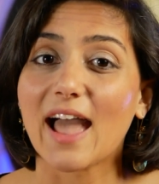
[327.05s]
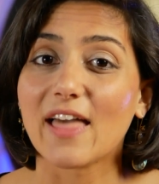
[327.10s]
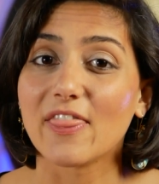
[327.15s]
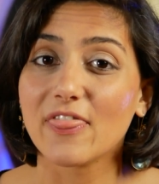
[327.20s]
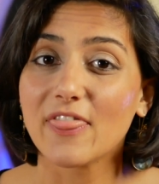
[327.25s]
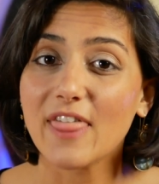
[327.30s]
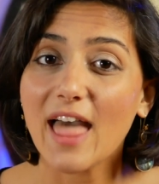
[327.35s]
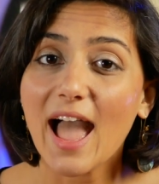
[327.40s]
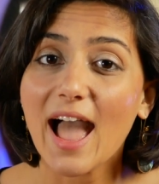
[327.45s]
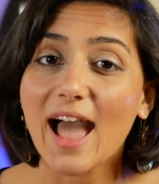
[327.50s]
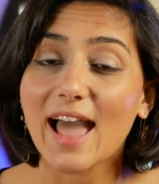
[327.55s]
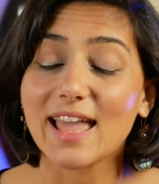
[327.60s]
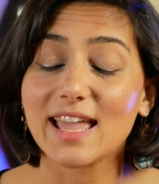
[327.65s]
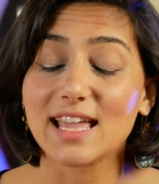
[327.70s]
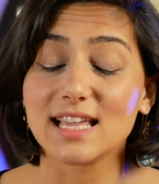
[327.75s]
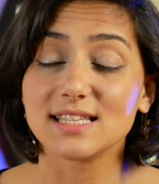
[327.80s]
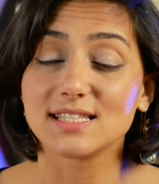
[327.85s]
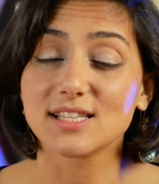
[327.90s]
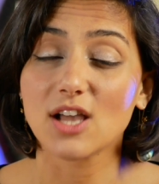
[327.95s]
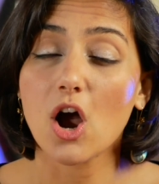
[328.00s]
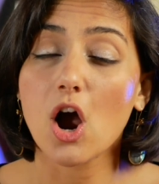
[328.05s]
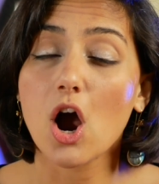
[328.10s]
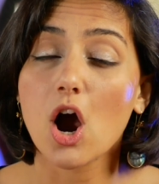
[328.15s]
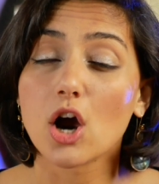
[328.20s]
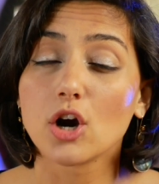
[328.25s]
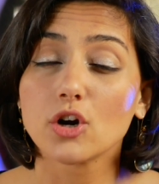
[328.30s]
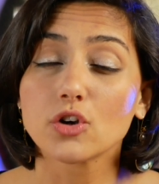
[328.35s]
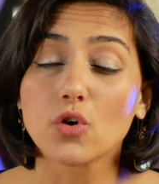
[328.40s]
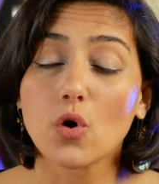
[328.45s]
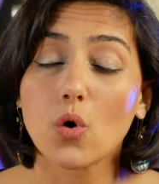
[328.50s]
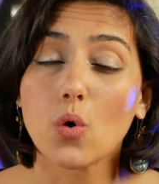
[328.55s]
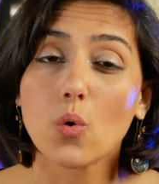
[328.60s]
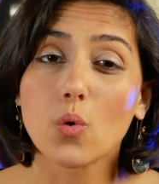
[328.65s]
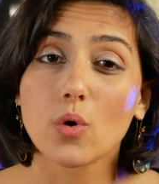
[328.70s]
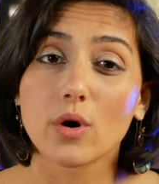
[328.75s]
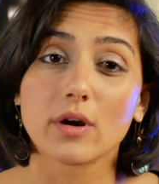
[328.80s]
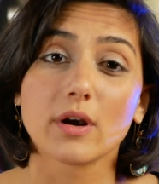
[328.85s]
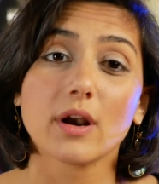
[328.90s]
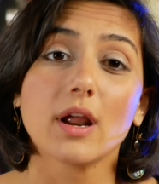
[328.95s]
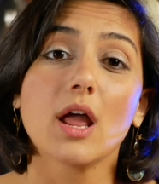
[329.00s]
And that is
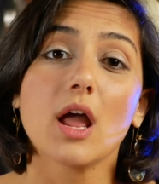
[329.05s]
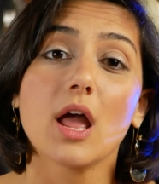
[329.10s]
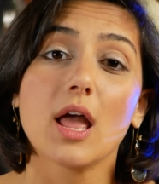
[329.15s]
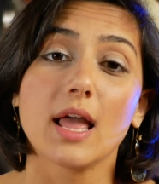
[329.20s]
hardcore,